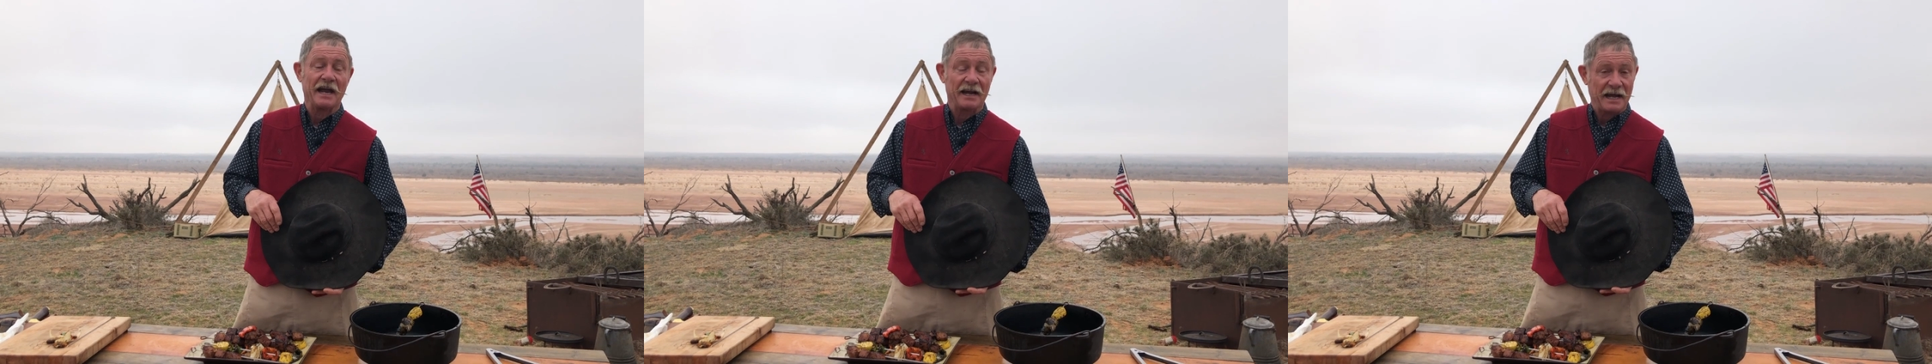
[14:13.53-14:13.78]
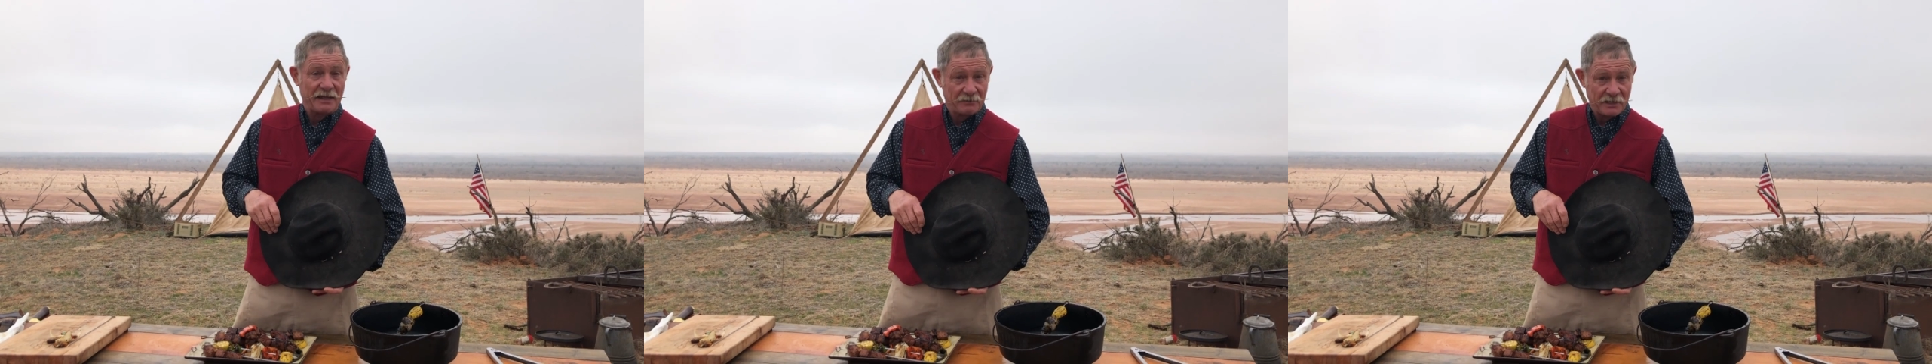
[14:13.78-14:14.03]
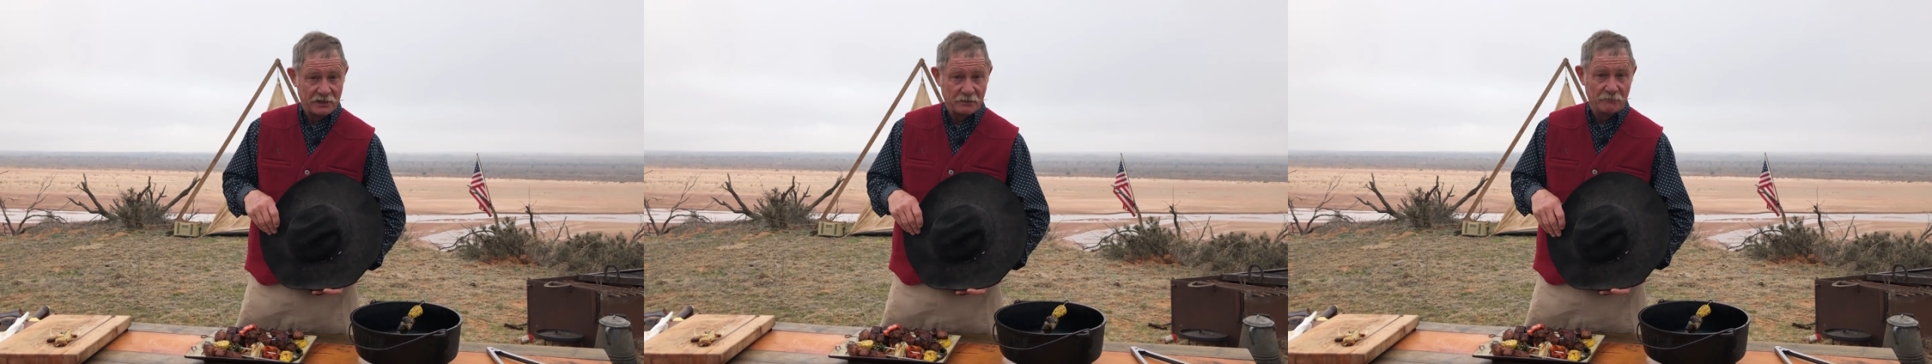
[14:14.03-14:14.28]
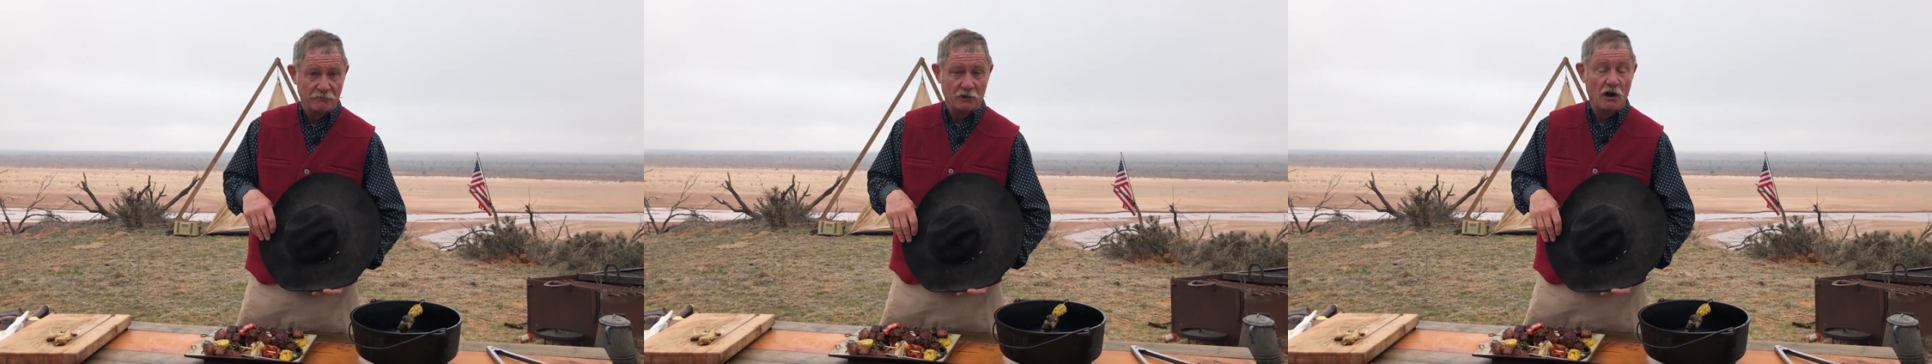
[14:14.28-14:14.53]
and I thank
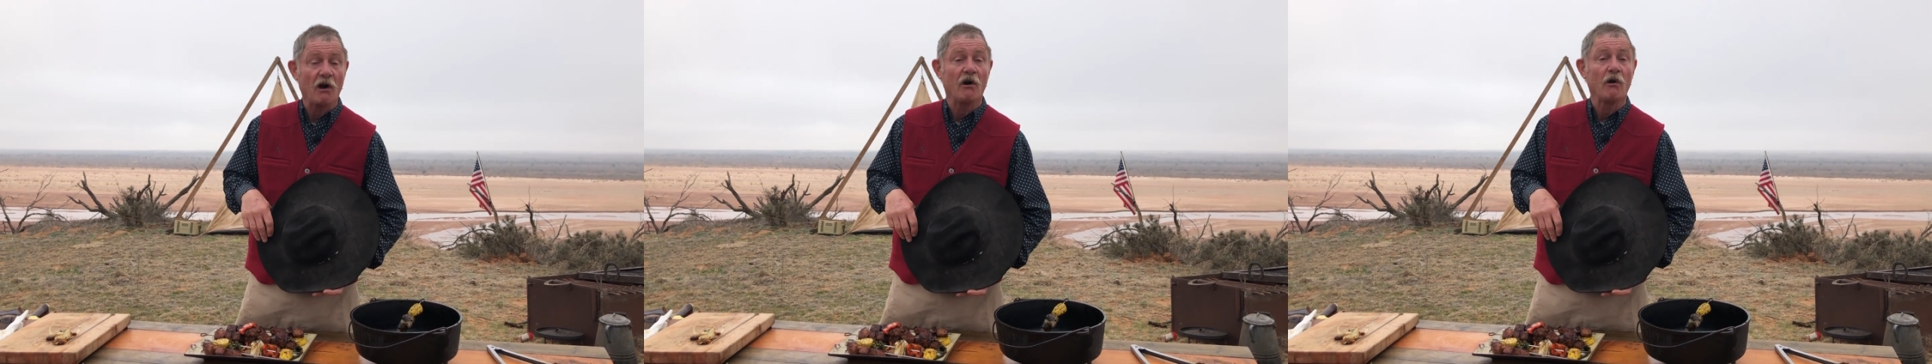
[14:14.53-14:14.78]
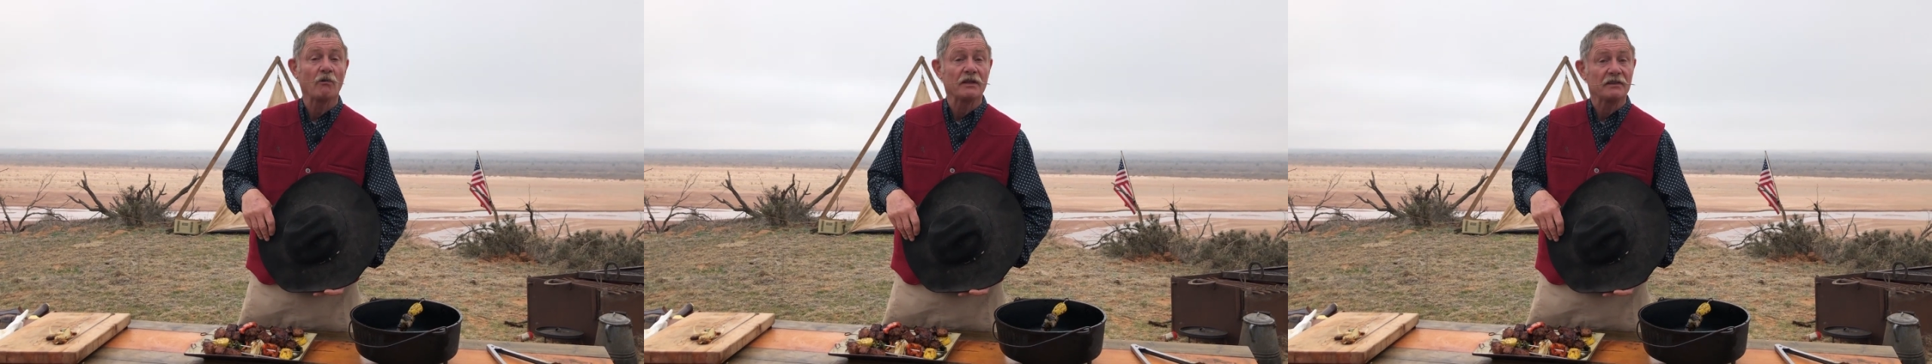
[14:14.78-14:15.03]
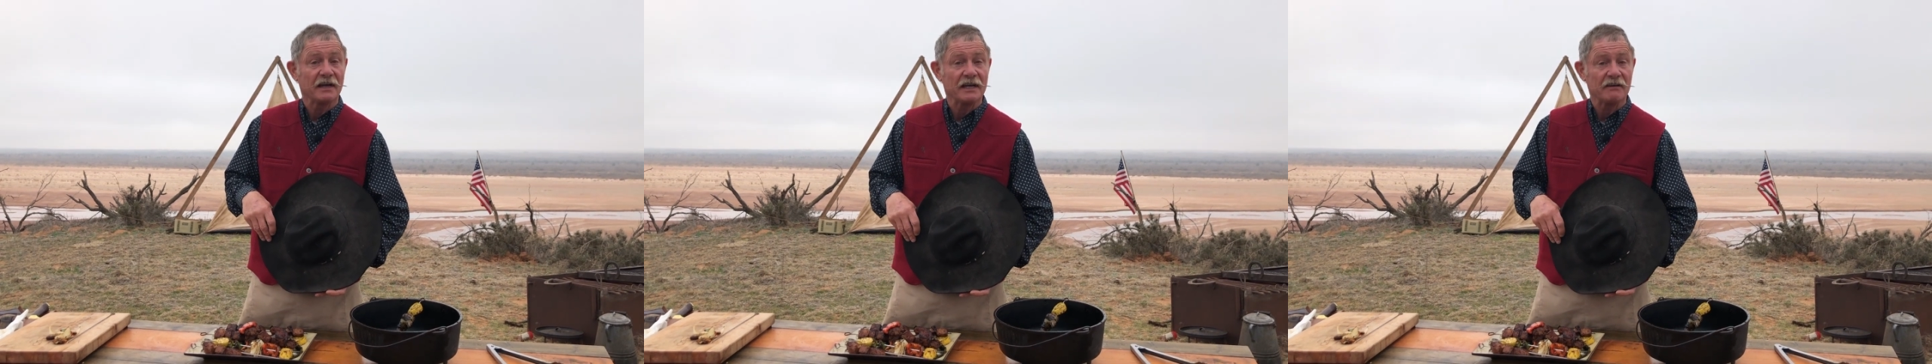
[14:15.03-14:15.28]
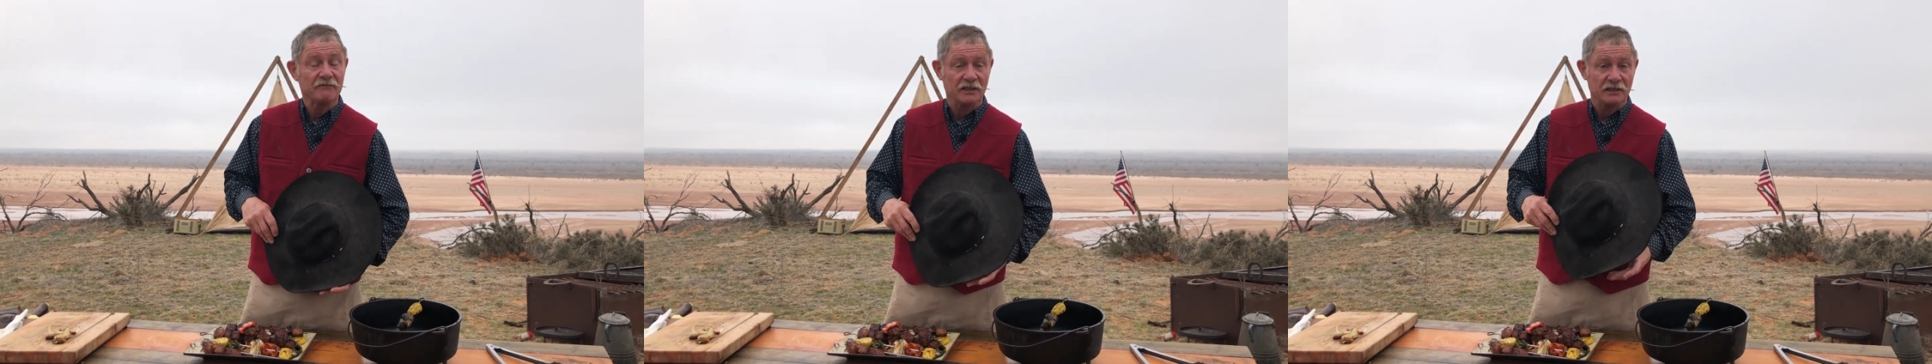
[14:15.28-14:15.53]
them for all that they
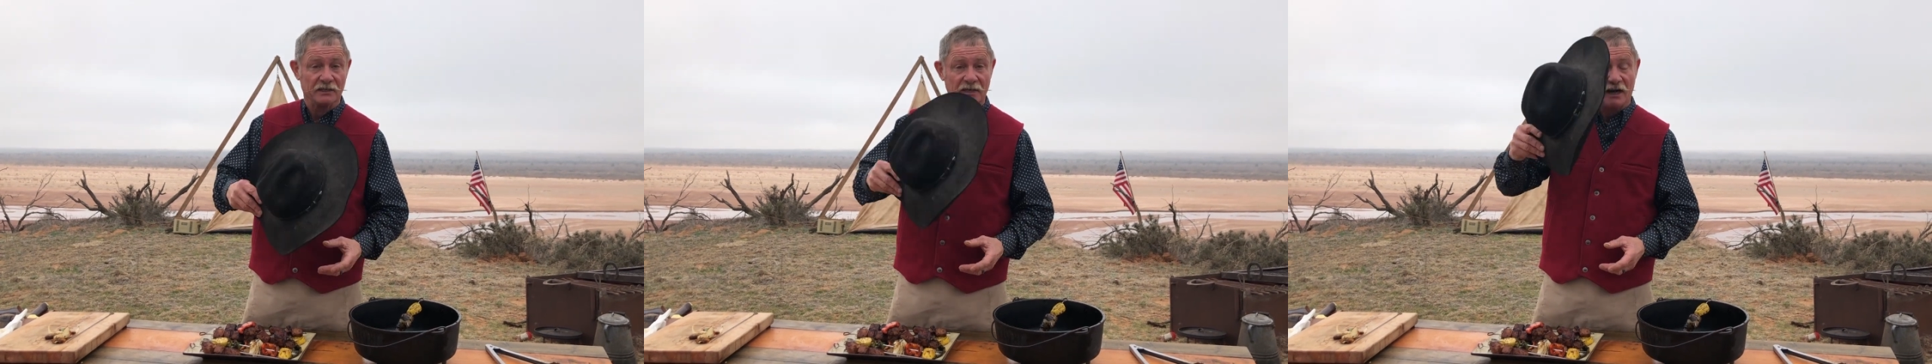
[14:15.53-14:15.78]
have done.